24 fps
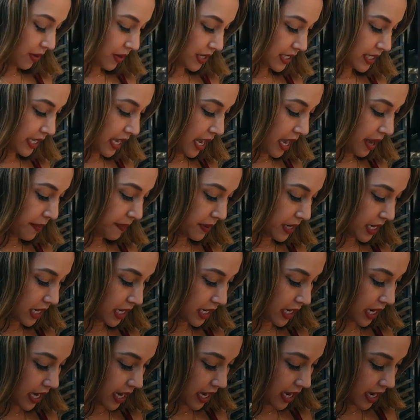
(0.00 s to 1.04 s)
what's
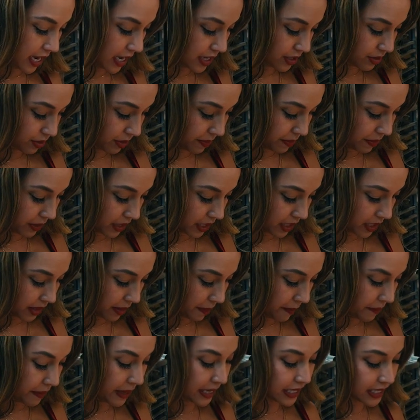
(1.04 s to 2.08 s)
happening, guys? We're putting the
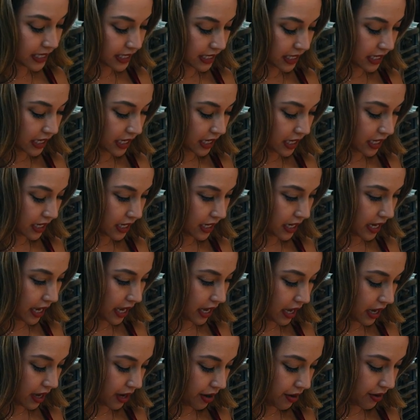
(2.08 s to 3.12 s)
piston in
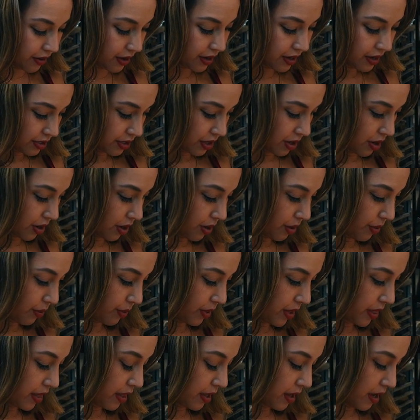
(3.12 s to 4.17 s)
now. So
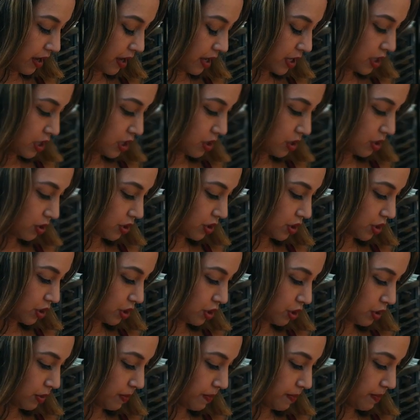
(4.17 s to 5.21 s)
with the
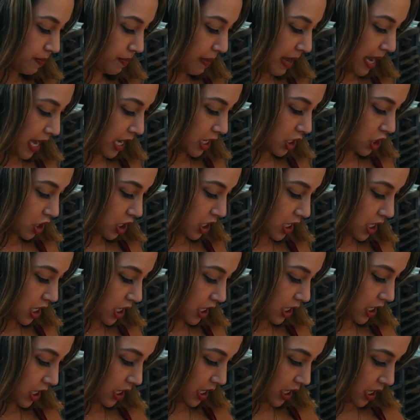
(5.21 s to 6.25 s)
YouTube
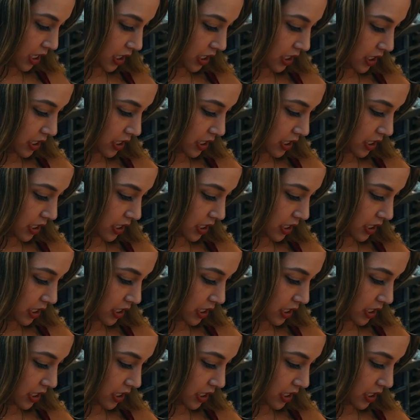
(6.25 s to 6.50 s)
magic and